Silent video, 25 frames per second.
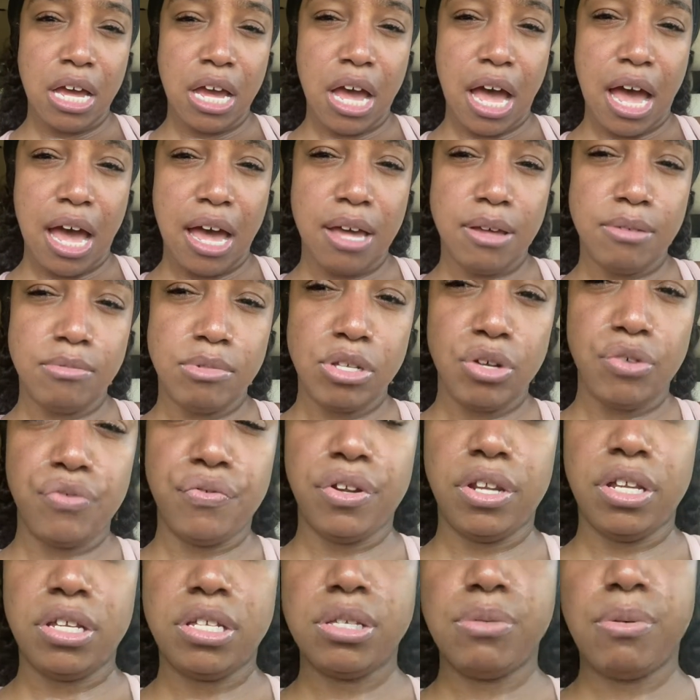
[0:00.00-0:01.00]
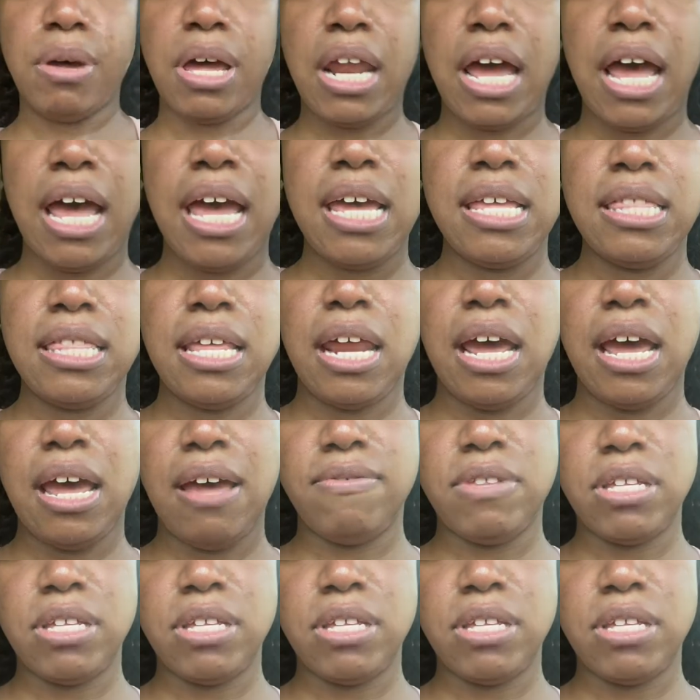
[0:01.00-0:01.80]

I am so full of sweat. I hate that I have